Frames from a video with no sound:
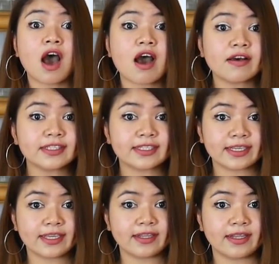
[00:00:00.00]
on the
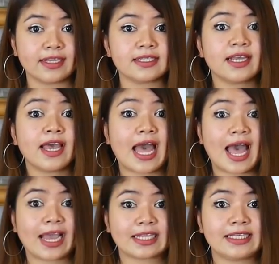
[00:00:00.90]
kidneys,
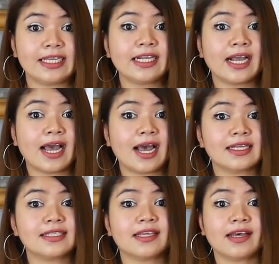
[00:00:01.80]
acting
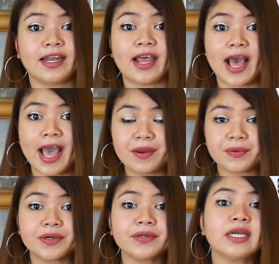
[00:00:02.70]
as an
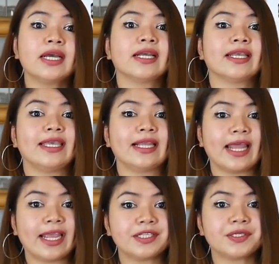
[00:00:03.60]
iron
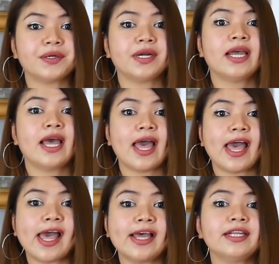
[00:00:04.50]
chelator
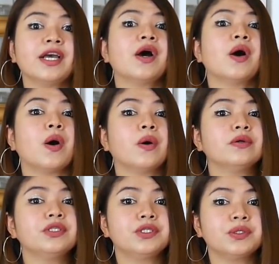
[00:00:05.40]
and
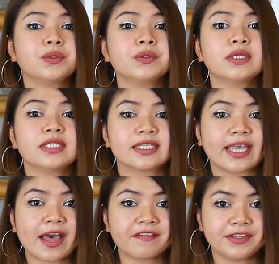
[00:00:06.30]
O two
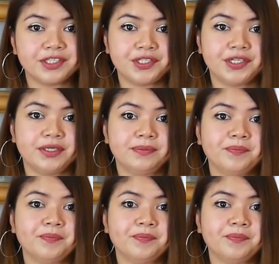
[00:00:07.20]
scavenger.